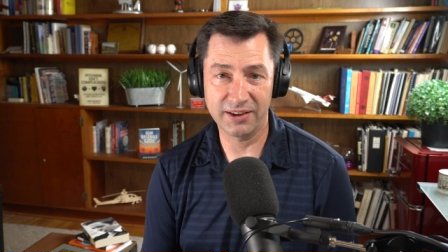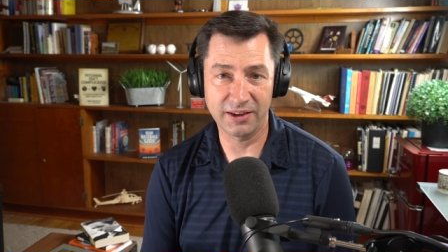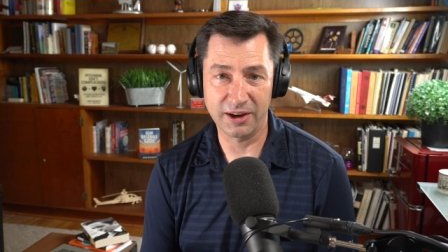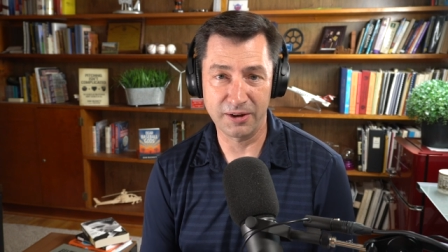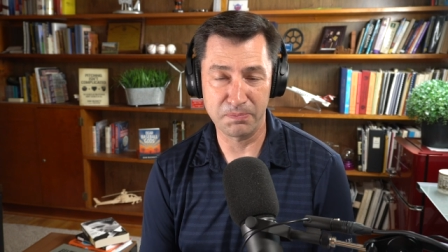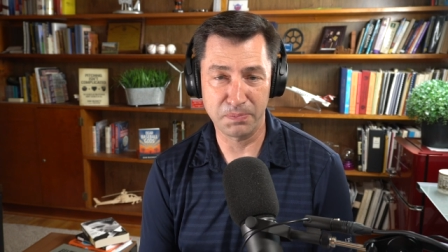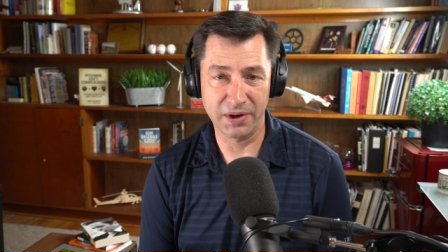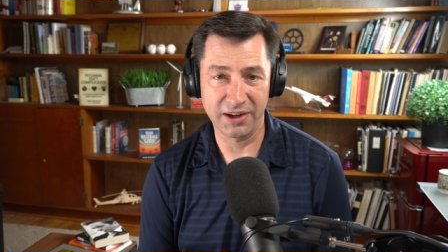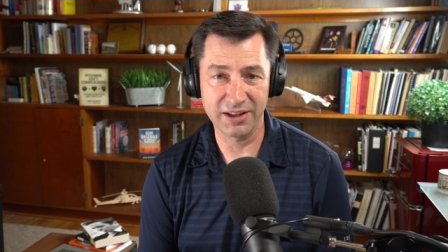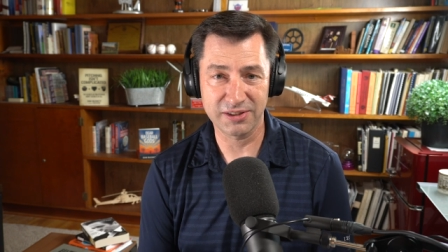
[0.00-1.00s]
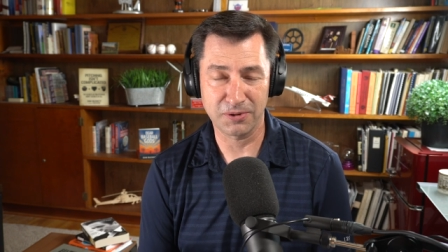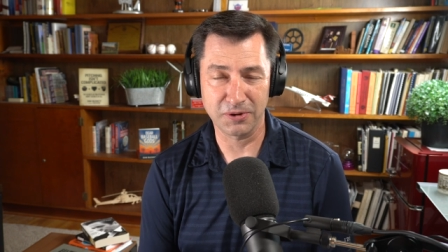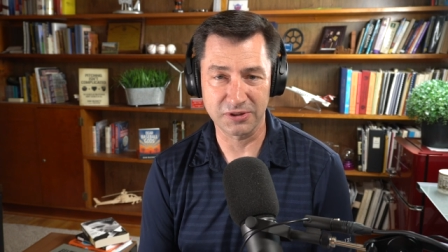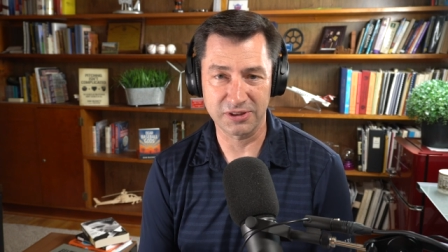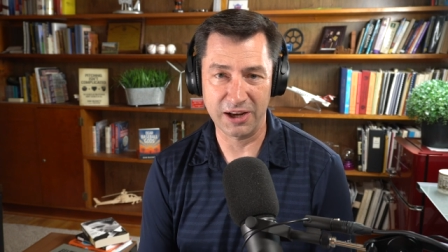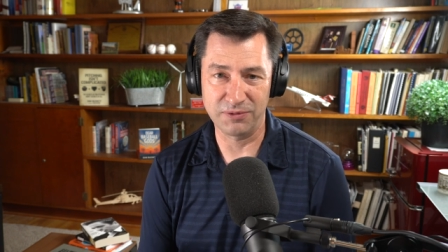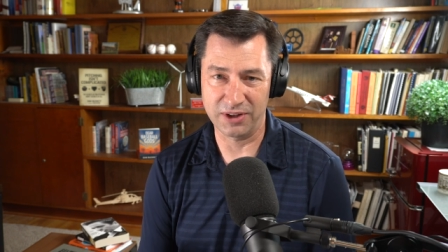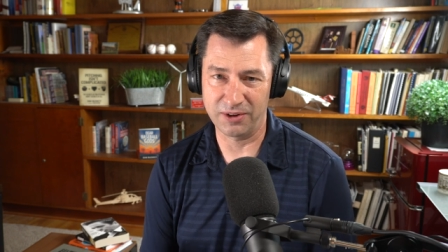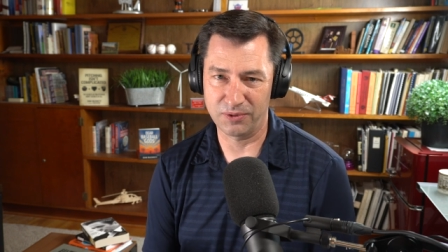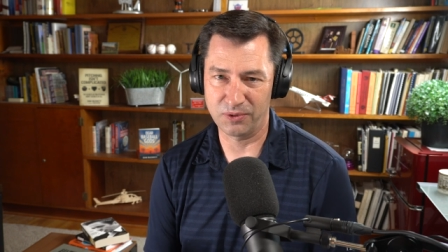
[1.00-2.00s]
uh, but it is a real
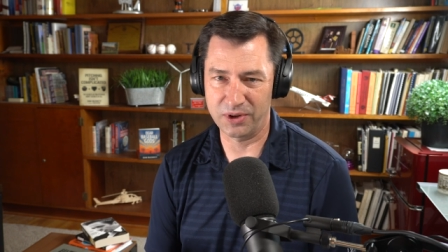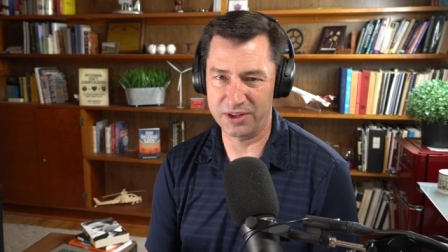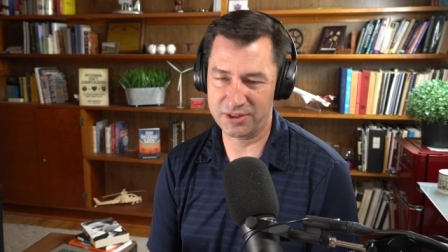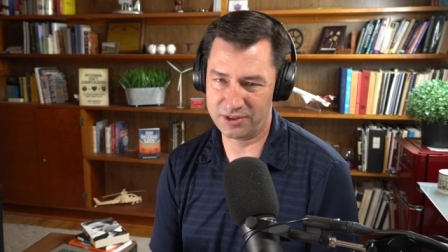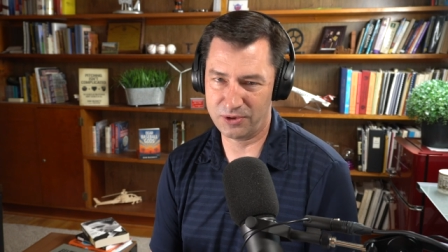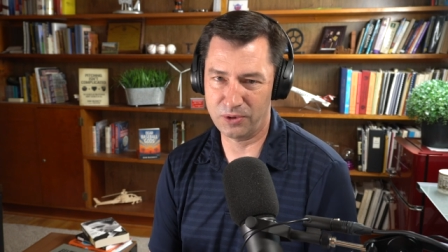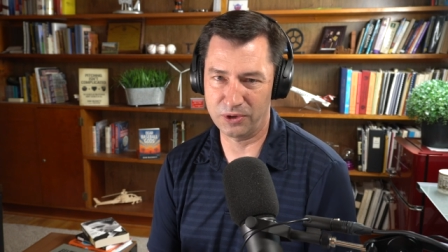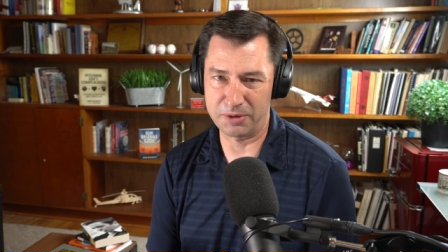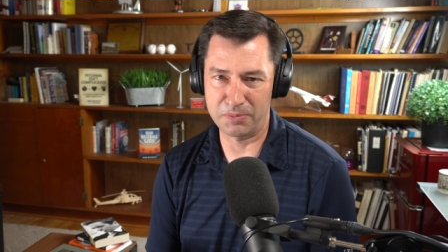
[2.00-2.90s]
safety risk holy